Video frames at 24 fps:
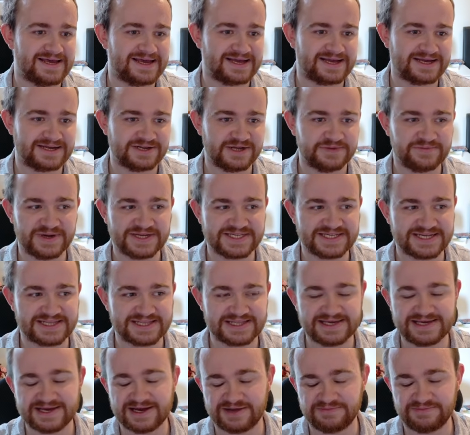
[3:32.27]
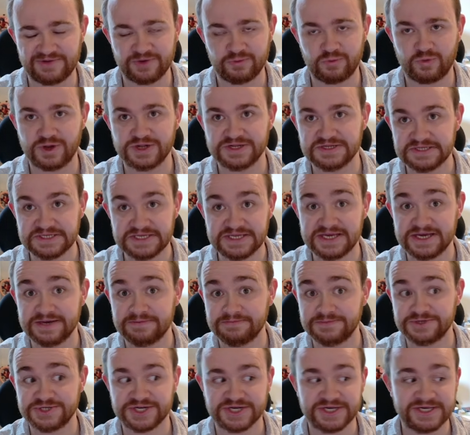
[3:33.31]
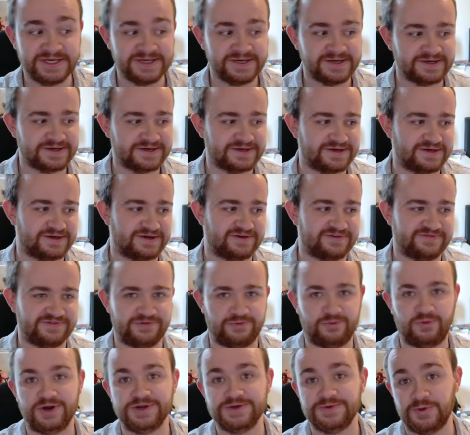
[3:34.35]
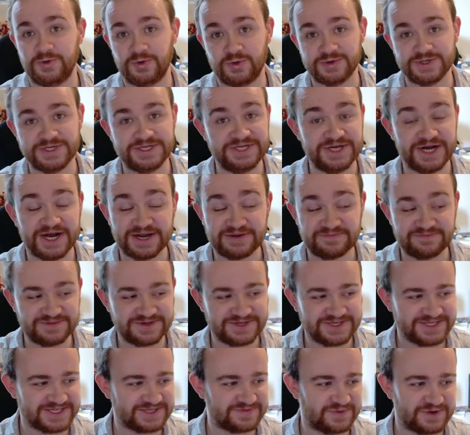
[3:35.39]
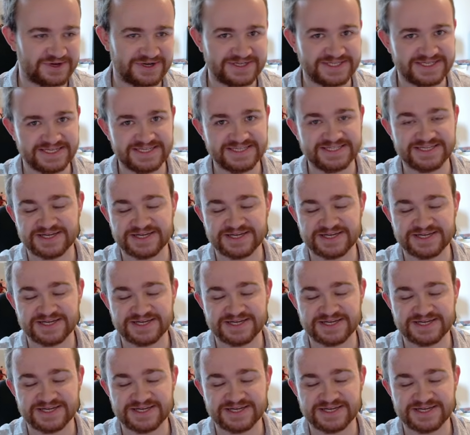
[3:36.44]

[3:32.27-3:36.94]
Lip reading: And I basically cut my 1 DMG for 1 Horny James just because he